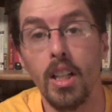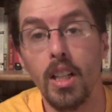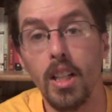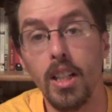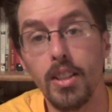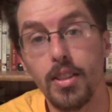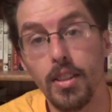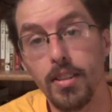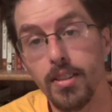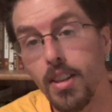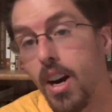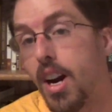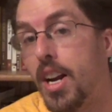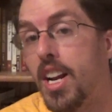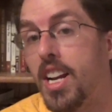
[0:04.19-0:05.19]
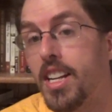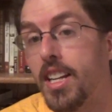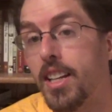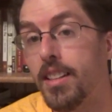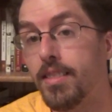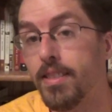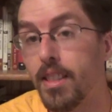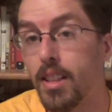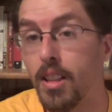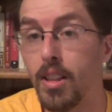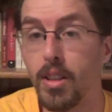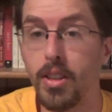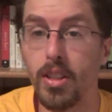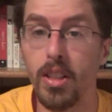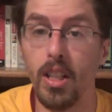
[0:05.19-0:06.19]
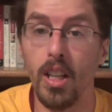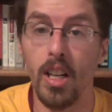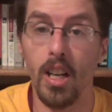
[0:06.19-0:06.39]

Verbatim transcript: It's a Friday again, folks.